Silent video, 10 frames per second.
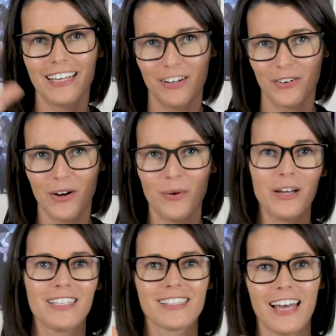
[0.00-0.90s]
hero
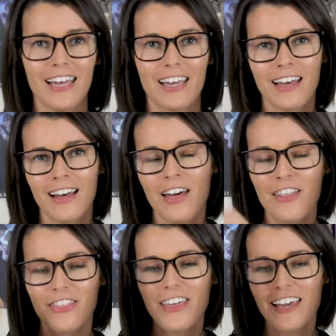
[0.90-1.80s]
is like
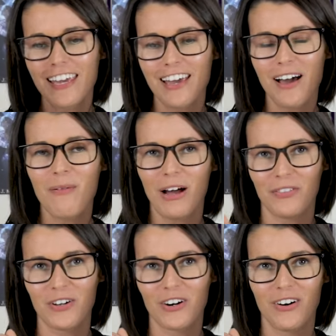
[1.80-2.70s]
thinking
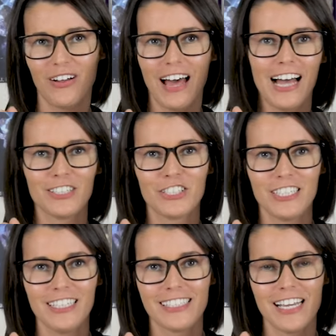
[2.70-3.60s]
about the girl as
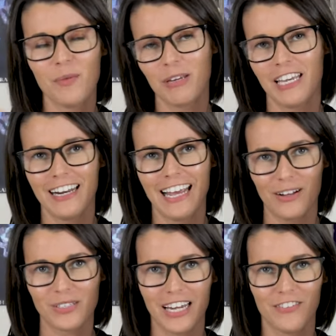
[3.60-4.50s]
she's in a bikini
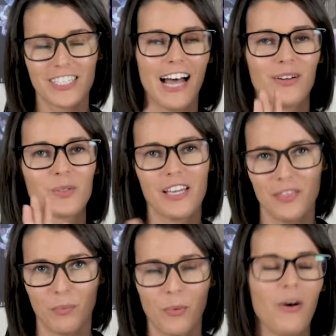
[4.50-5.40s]
outside of his house
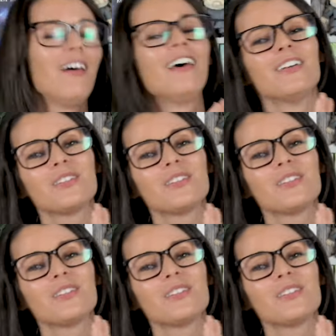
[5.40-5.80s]
in the pool.